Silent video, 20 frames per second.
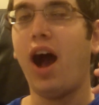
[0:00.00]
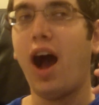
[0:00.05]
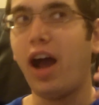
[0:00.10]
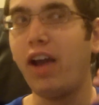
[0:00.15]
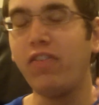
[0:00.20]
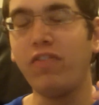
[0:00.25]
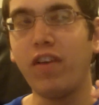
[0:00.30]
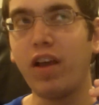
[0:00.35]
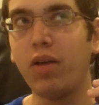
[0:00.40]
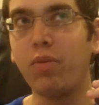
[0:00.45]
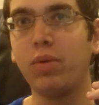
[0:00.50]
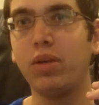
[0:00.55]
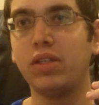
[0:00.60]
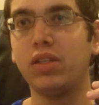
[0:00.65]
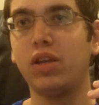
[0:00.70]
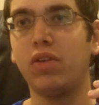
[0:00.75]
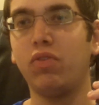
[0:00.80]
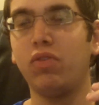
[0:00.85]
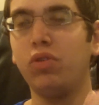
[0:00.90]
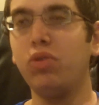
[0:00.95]
I found
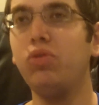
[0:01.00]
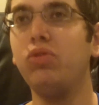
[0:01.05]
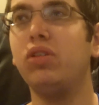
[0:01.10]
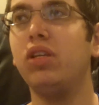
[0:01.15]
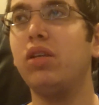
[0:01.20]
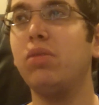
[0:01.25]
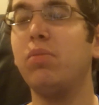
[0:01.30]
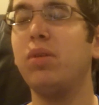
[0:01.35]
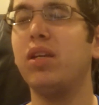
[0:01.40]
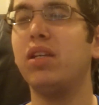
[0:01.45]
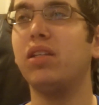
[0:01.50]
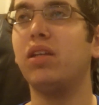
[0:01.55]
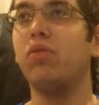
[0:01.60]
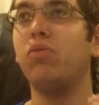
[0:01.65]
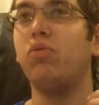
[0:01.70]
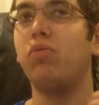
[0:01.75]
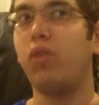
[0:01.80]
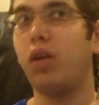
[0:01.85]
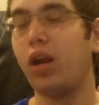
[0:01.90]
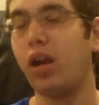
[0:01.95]
myself losing because I
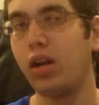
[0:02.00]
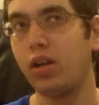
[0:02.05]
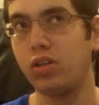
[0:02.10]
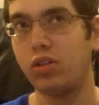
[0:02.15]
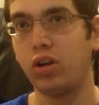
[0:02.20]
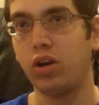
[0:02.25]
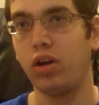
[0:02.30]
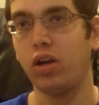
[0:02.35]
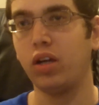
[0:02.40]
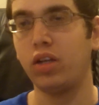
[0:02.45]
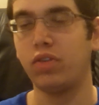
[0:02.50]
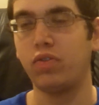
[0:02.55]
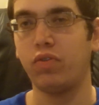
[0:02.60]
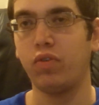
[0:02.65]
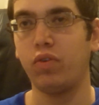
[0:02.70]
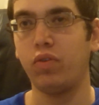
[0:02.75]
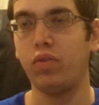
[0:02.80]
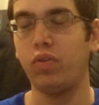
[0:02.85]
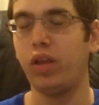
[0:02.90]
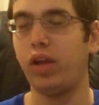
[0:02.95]
would run out of targets
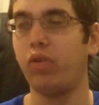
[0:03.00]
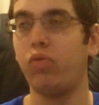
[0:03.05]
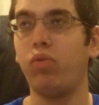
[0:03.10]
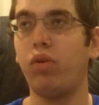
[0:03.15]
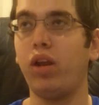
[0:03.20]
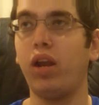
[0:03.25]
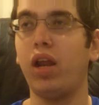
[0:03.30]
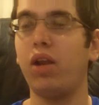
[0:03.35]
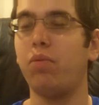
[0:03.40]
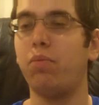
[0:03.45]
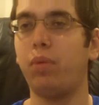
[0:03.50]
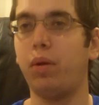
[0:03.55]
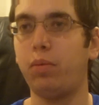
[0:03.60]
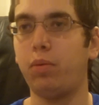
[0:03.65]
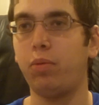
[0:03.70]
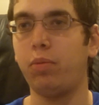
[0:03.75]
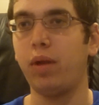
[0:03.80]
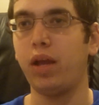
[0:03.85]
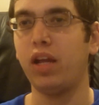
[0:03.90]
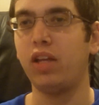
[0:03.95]
run out of
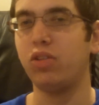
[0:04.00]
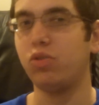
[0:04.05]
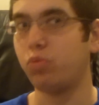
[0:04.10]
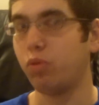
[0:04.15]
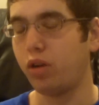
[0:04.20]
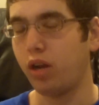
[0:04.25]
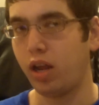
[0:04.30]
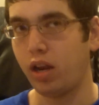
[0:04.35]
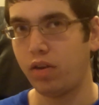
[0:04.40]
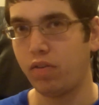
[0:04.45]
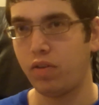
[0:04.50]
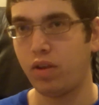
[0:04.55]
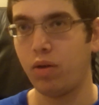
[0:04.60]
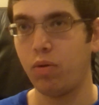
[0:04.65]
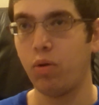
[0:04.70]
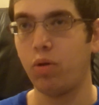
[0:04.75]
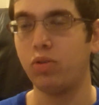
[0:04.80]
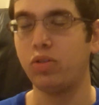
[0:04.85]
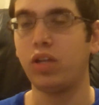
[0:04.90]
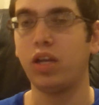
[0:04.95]
Bubble Mans, run out of
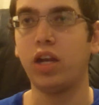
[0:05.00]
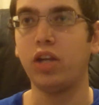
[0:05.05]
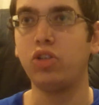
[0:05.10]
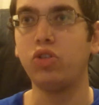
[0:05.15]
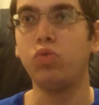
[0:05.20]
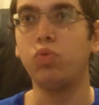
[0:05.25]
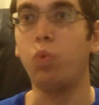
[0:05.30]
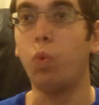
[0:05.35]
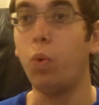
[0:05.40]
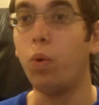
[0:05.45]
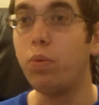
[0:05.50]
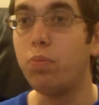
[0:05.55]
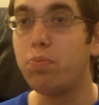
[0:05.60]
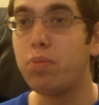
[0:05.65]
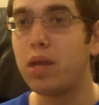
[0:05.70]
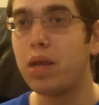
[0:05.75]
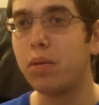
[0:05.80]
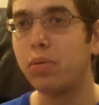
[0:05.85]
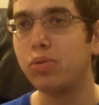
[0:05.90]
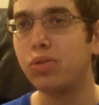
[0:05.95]
heroes, and I just wouldn't
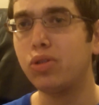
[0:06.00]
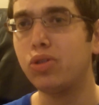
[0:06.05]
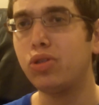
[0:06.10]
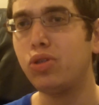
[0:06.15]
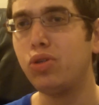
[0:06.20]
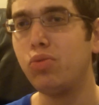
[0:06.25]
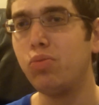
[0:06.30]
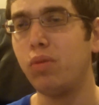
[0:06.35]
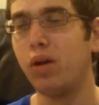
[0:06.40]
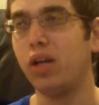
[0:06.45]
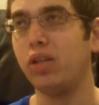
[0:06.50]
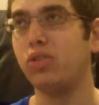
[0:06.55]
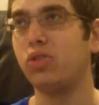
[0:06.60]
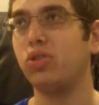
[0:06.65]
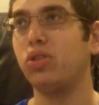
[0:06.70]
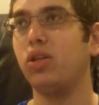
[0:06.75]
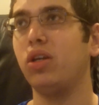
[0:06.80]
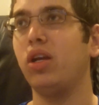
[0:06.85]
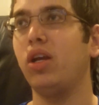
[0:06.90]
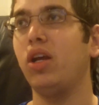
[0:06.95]
be able to do
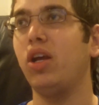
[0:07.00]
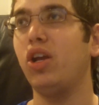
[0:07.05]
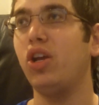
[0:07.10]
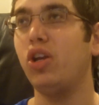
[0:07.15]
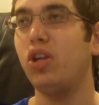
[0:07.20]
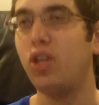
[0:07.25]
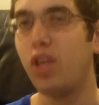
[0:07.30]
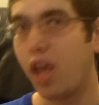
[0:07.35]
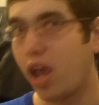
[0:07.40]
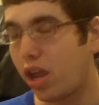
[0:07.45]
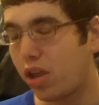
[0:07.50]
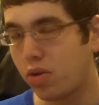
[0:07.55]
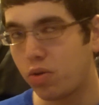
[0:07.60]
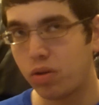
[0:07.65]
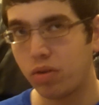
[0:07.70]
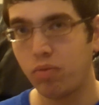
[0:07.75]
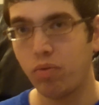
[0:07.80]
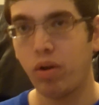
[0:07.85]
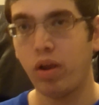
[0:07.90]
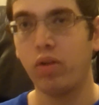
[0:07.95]
much. Yeah, you
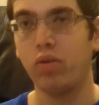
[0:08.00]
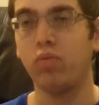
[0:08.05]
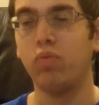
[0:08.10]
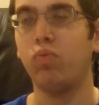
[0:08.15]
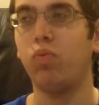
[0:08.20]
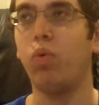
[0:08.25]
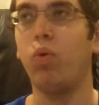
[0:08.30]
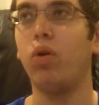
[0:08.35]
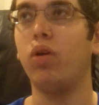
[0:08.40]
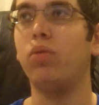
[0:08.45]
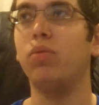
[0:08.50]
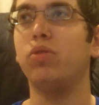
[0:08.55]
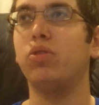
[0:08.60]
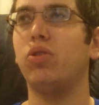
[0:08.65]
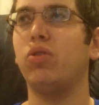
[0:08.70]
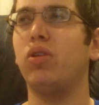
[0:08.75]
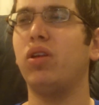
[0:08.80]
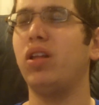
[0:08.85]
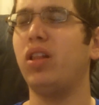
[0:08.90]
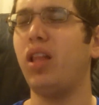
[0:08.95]
can run Warrior
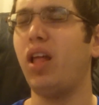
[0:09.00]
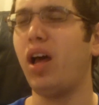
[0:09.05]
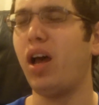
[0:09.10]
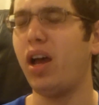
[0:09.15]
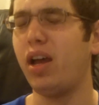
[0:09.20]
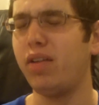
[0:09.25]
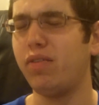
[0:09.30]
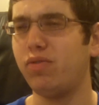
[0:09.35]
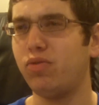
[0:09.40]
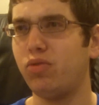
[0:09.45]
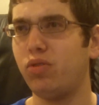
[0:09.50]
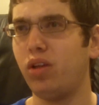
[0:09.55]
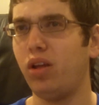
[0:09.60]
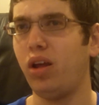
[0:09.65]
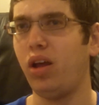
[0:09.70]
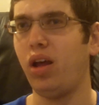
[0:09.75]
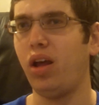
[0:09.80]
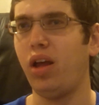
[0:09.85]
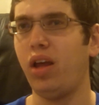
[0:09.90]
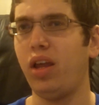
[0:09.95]
Returning Alive
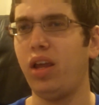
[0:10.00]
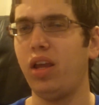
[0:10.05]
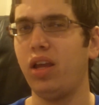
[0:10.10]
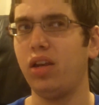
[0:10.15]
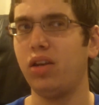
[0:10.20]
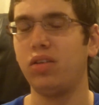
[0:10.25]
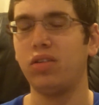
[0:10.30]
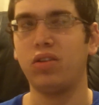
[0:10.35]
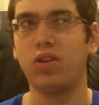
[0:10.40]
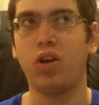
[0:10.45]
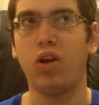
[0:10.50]
and